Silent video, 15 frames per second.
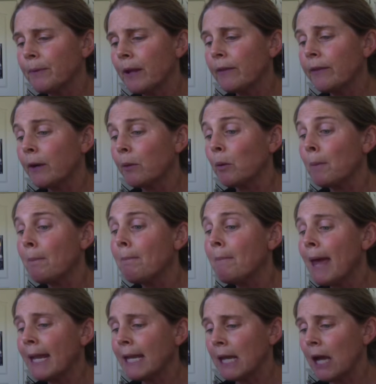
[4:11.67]
There were
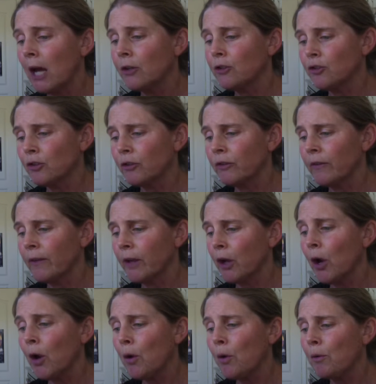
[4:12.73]
many hunters in the
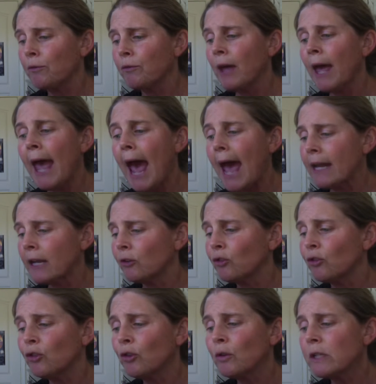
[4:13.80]
cove, and as
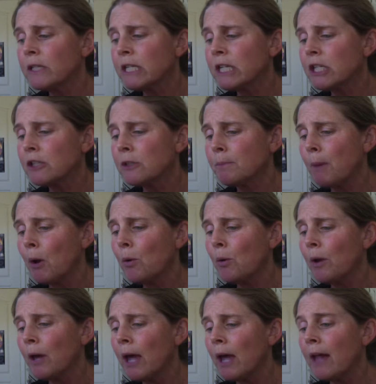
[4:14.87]
soon as he
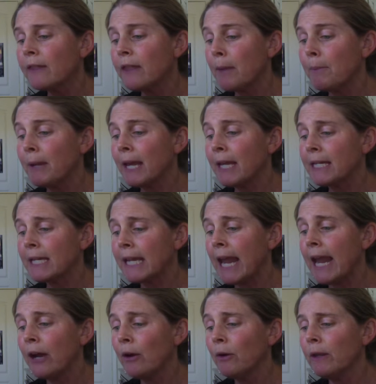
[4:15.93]
spoke, they began to
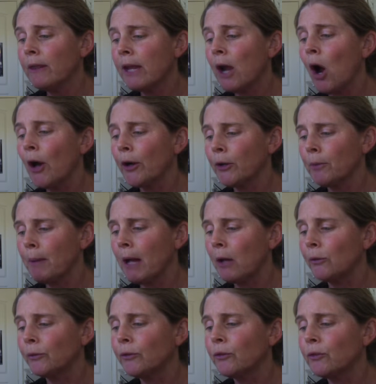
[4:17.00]
carry the otter
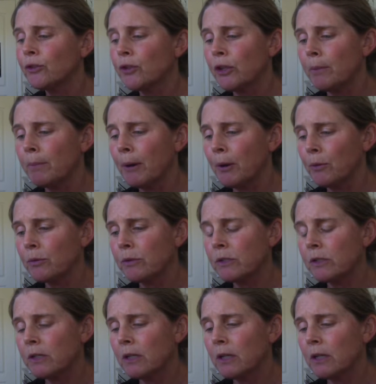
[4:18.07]
pelts to the boat.